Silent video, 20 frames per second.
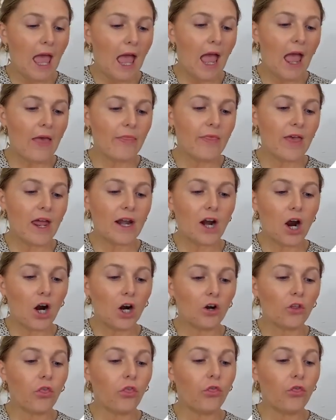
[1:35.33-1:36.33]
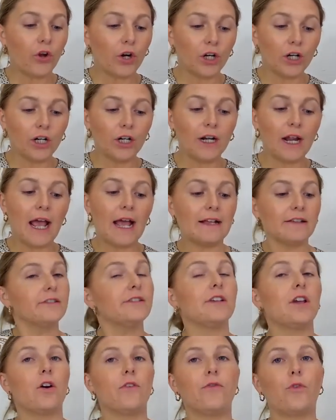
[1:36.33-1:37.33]
And then our third
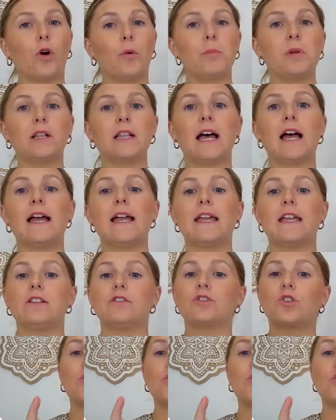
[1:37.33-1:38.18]
SEO formula is